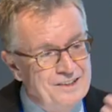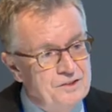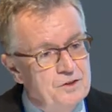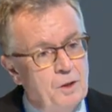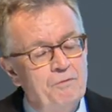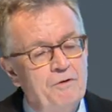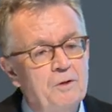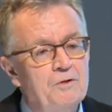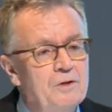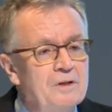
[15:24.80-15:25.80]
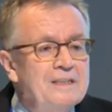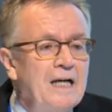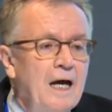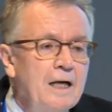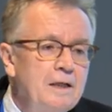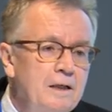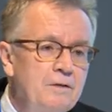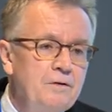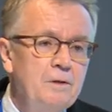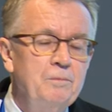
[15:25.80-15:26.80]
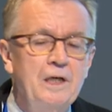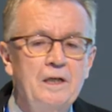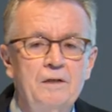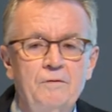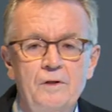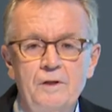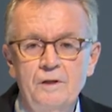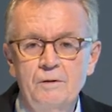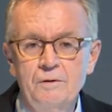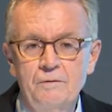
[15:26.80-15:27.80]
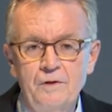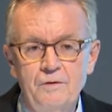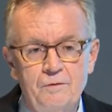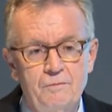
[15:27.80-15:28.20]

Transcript: Stop focusing on targeting as the objective in all of this.